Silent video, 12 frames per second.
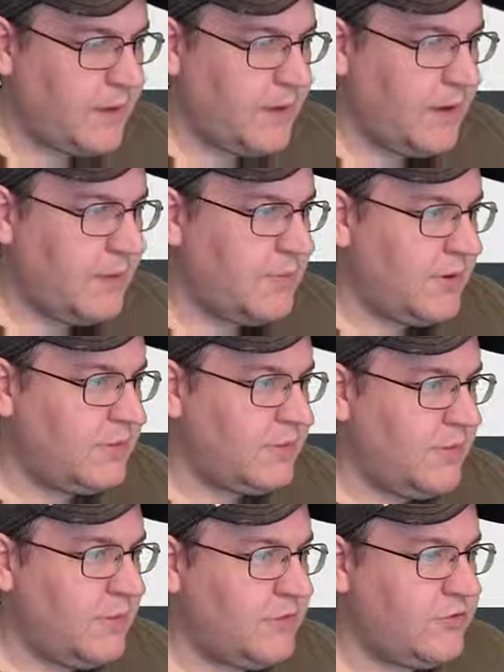I'm not
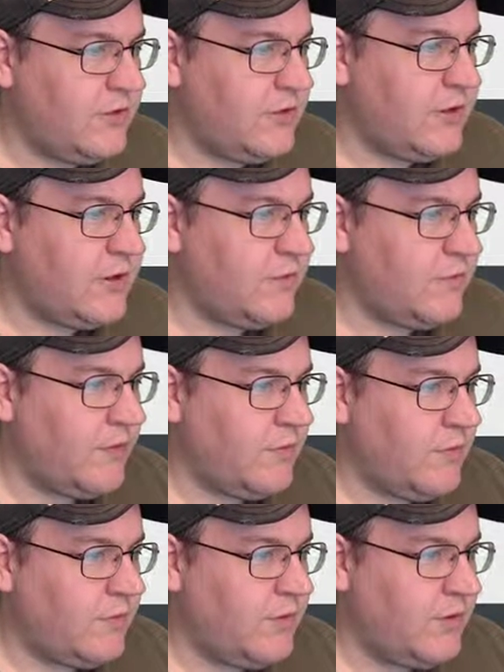sure what you're looking for,
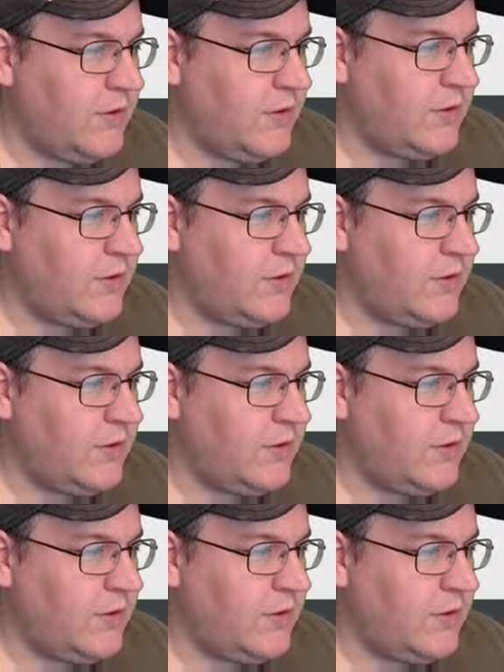but if you